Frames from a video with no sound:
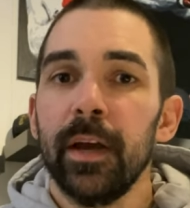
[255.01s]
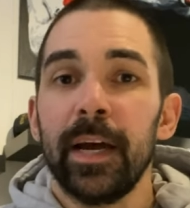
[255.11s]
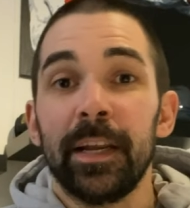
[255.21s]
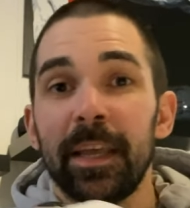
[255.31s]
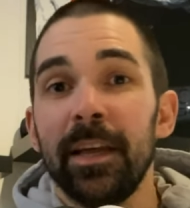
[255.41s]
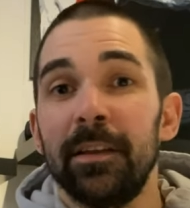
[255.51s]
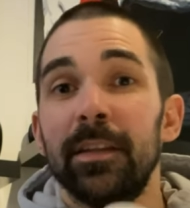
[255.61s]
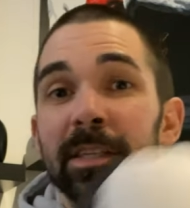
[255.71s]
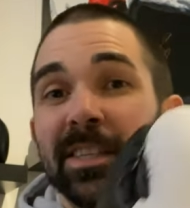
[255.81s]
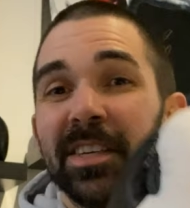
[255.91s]
And again,
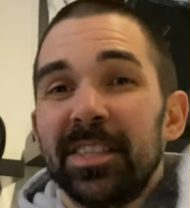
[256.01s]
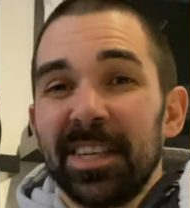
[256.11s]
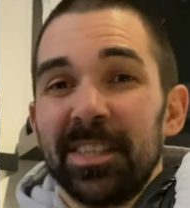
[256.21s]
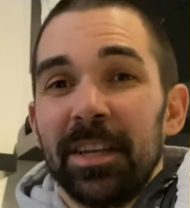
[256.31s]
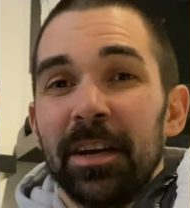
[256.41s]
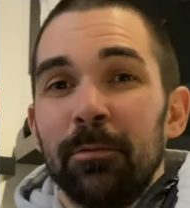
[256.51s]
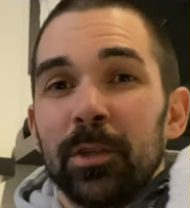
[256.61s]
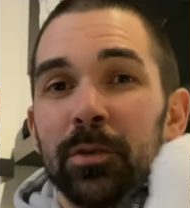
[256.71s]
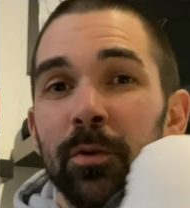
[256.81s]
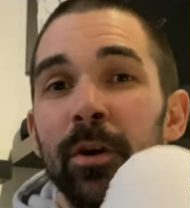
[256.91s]
this is a 16 ounce,
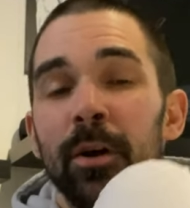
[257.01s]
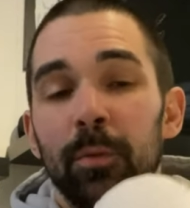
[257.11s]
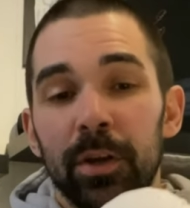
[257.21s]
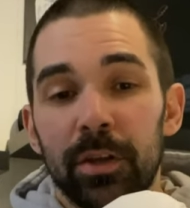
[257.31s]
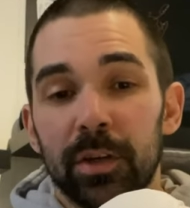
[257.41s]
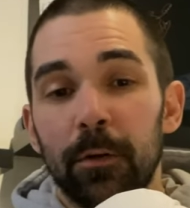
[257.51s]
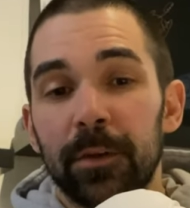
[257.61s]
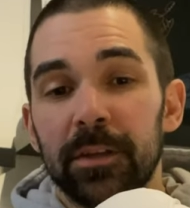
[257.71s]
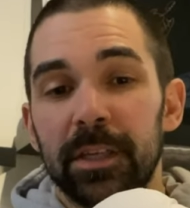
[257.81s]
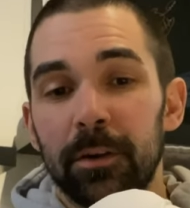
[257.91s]
so where you
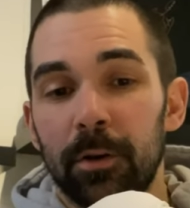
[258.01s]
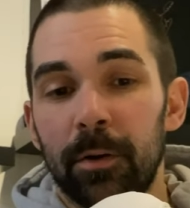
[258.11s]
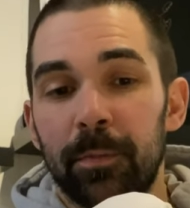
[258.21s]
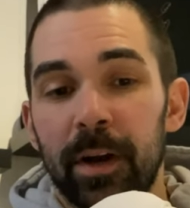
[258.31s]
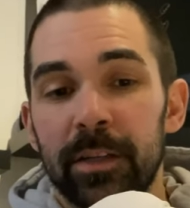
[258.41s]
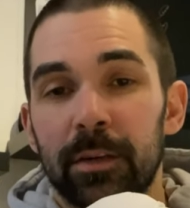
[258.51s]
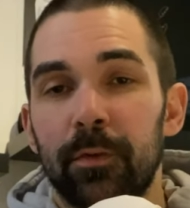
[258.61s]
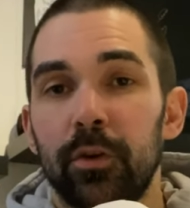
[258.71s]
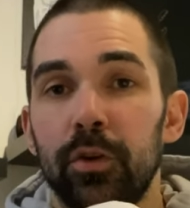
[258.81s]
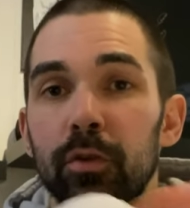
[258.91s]
often see a lot of brands that have
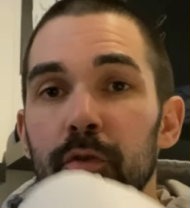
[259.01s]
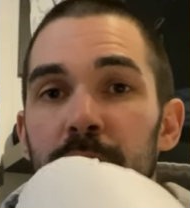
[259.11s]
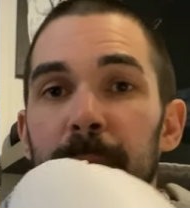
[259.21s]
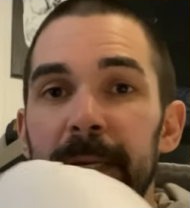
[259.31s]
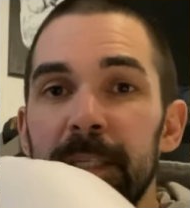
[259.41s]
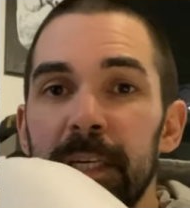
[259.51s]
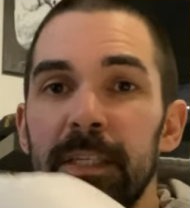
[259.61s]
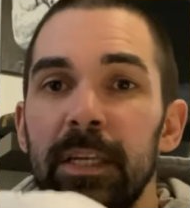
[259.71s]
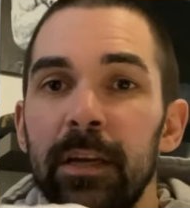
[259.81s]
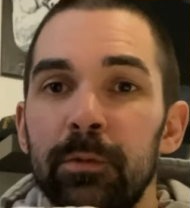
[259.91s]
got huge big
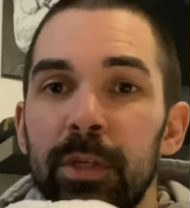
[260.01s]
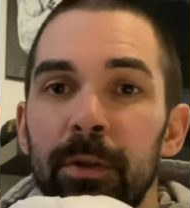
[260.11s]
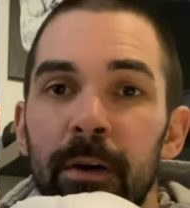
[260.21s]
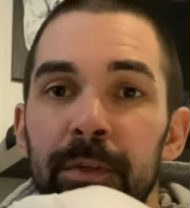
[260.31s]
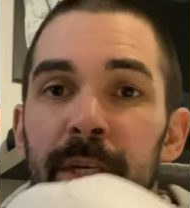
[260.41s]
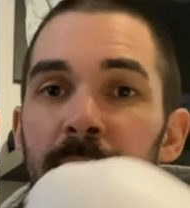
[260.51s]
16 ounce gloves,